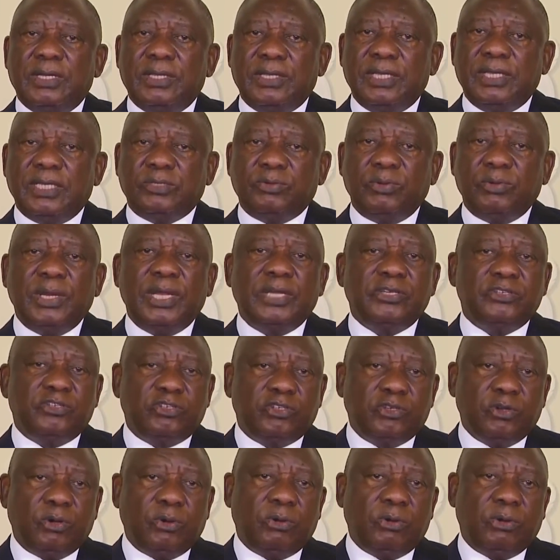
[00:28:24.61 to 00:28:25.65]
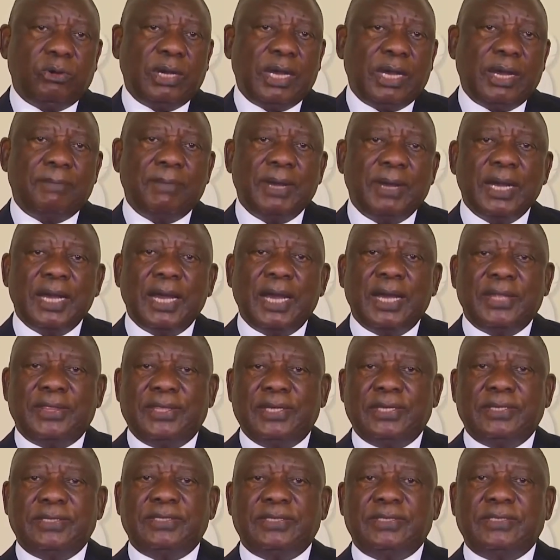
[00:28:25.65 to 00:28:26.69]
This will ensure, among
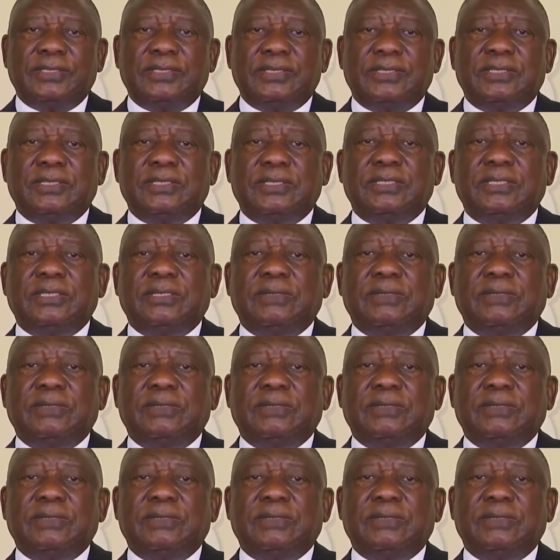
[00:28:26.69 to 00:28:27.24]
others,